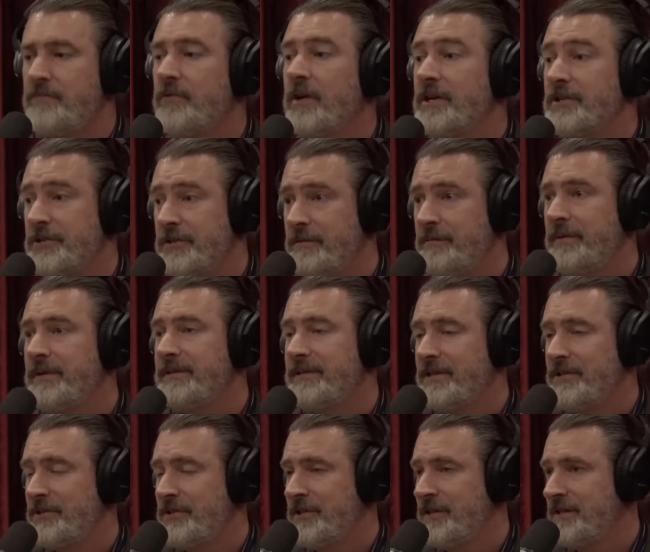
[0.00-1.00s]
Russian
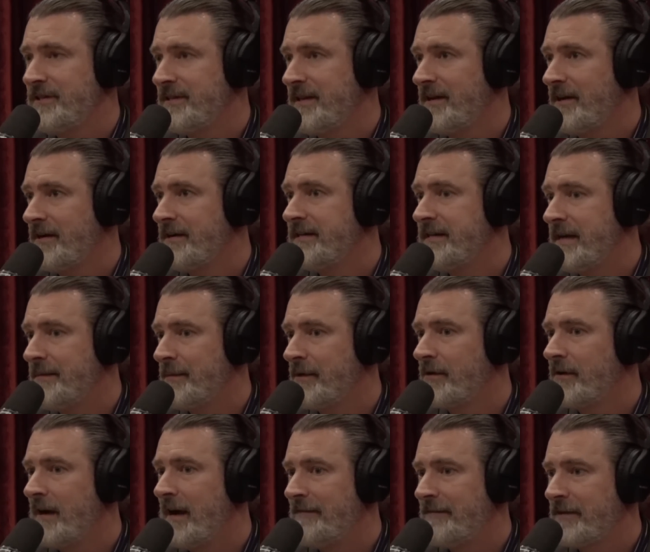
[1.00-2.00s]
position is that our
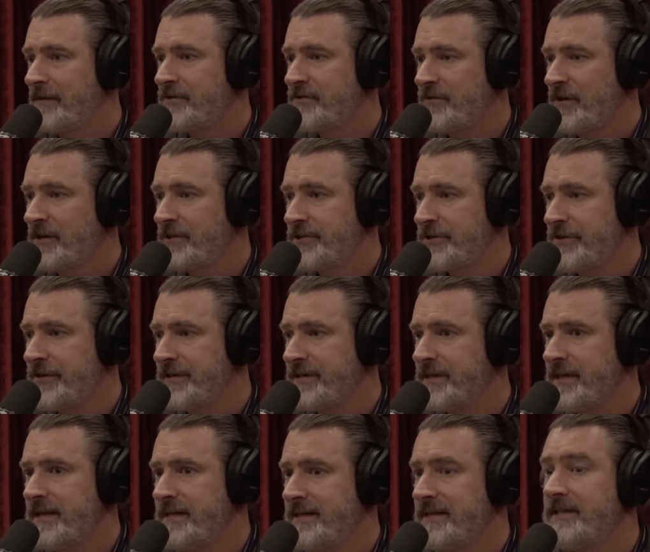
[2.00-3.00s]
demographic structure
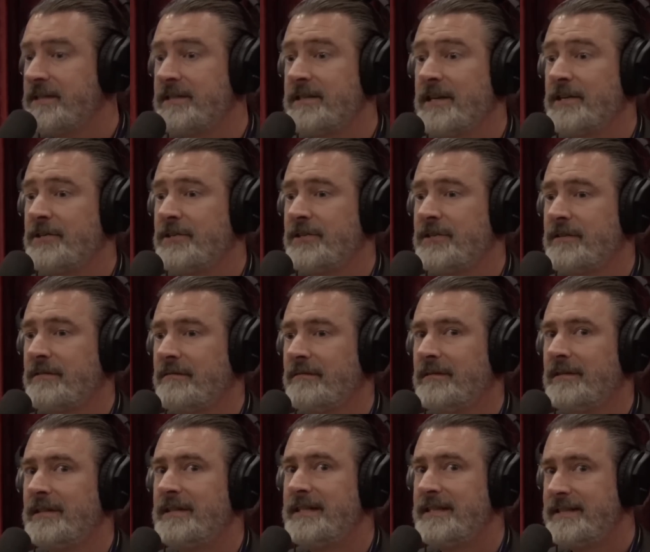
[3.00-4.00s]
is in such
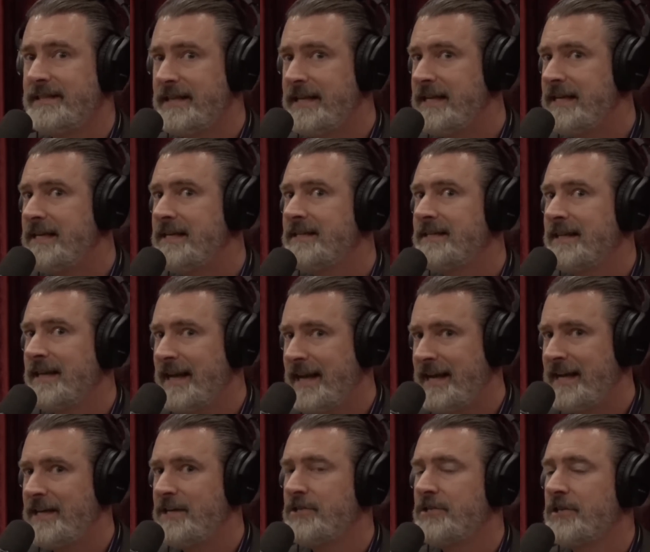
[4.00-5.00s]
diseased and
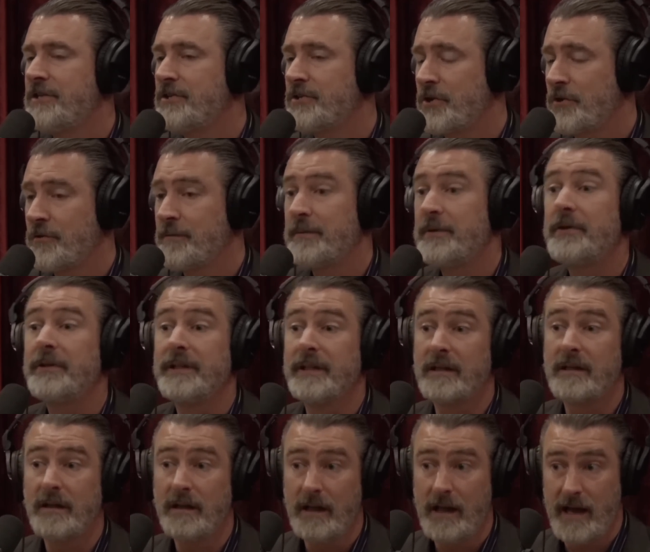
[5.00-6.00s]
aged and terminal
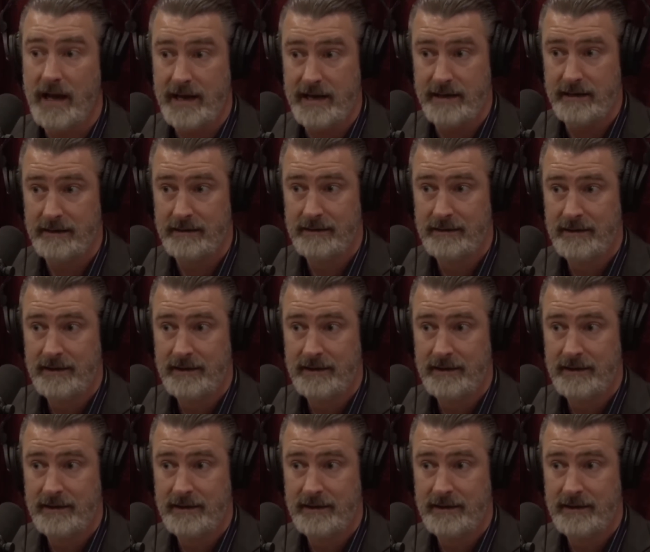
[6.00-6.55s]
decline